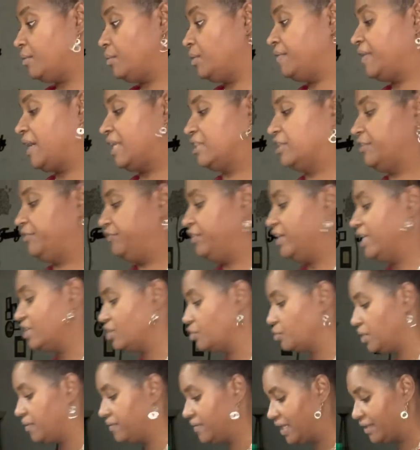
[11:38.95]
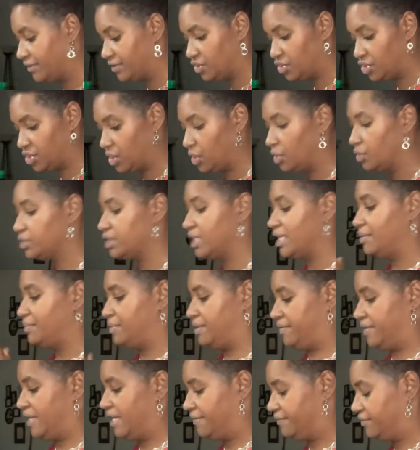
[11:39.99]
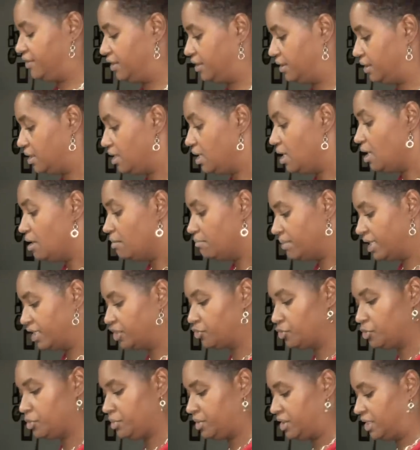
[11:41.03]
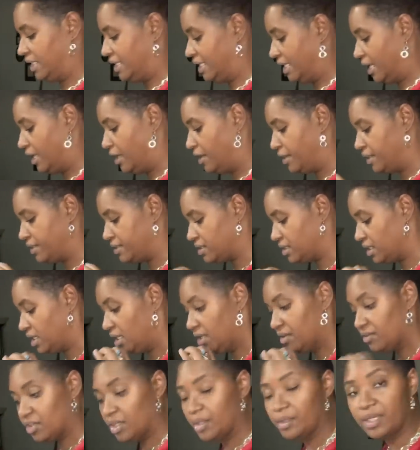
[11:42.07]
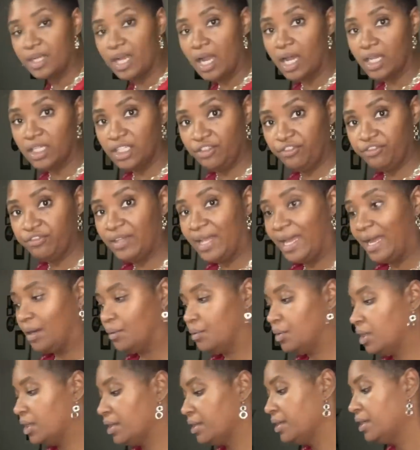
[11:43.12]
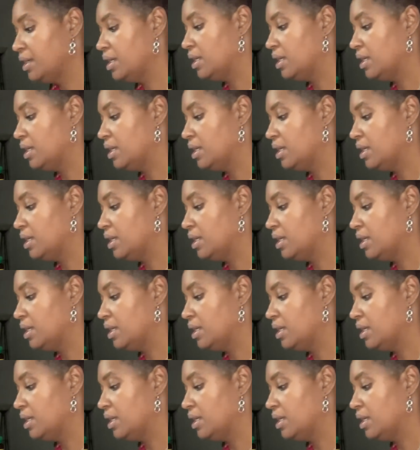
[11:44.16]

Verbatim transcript: We've got the fish, we've got the chayote, we have the mushrooms, the carrots, the cauliflower.